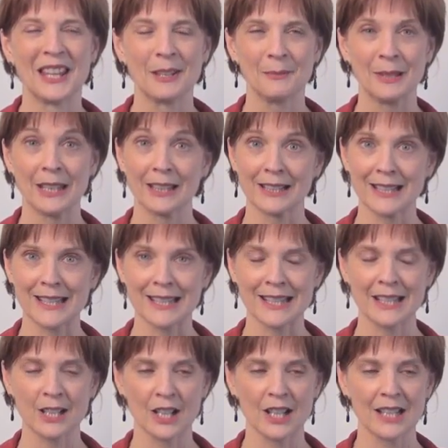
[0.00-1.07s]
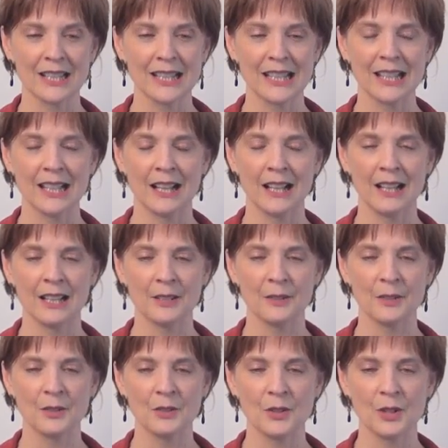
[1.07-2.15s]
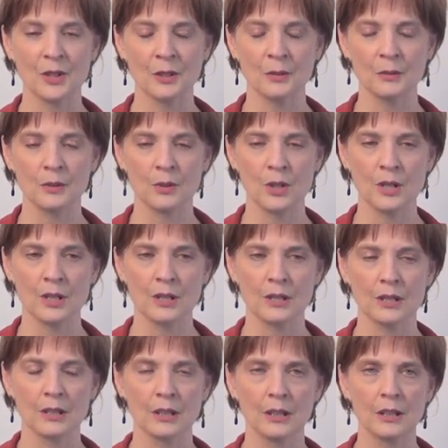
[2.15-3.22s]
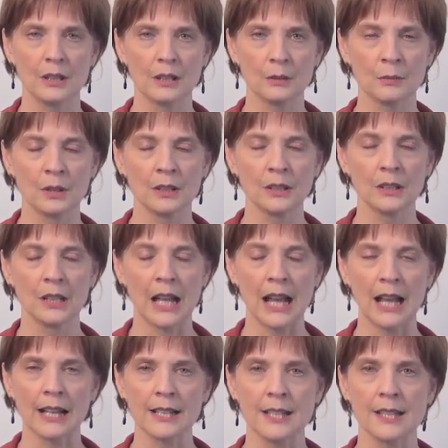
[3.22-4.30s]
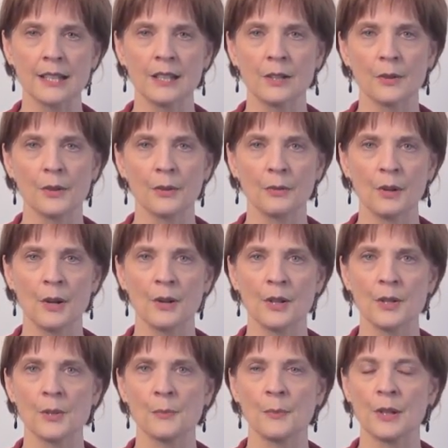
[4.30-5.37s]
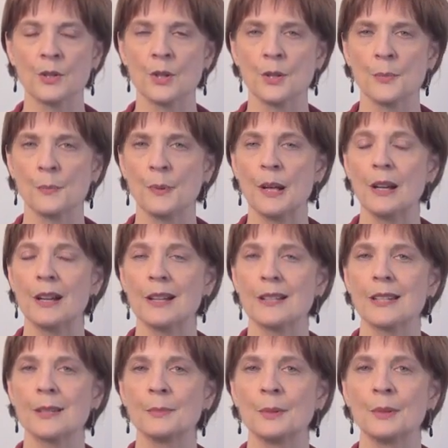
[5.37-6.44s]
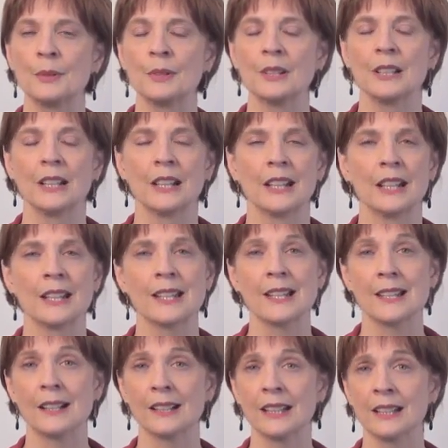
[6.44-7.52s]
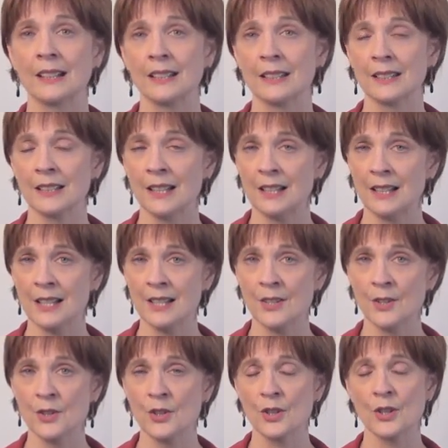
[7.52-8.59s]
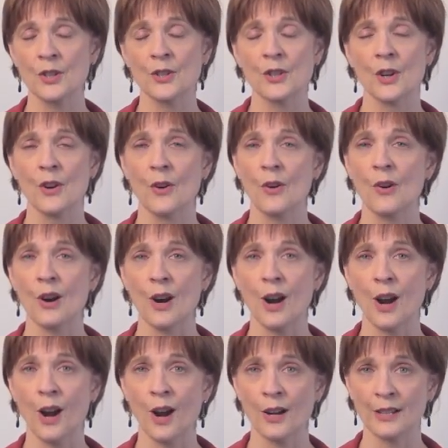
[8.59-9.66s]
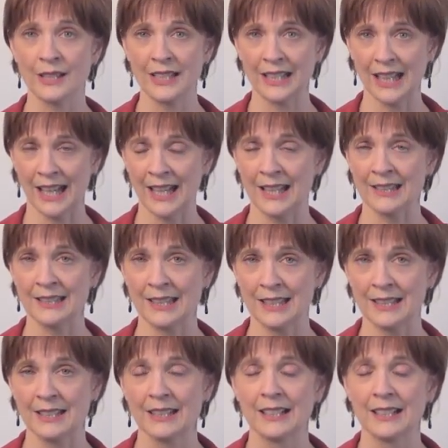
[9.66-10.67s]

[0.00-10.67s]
being a singer. So just relaxing your throat as much as possible and sucking on lozenges or hard candy